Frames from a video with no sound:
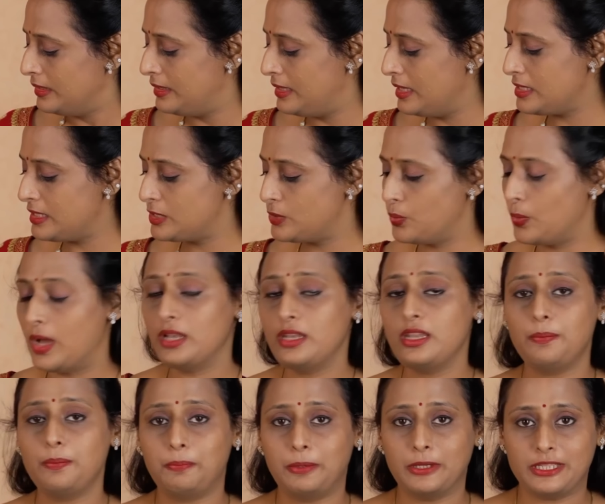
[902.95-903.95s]
This one
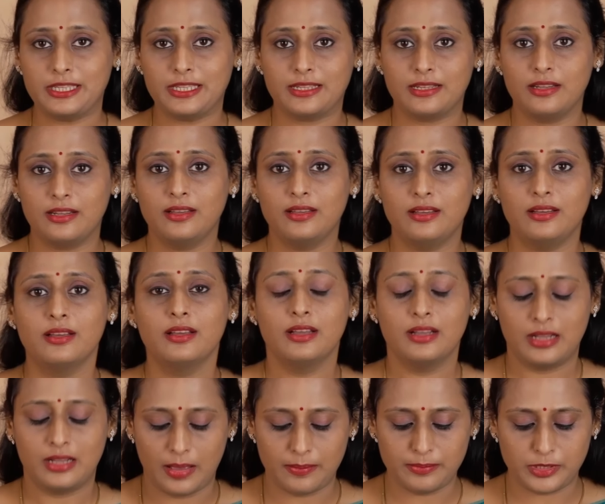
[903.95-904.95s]
in particular
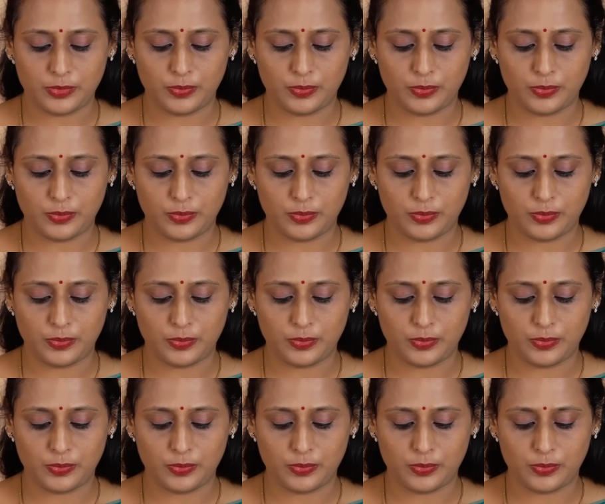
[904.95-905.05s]
comes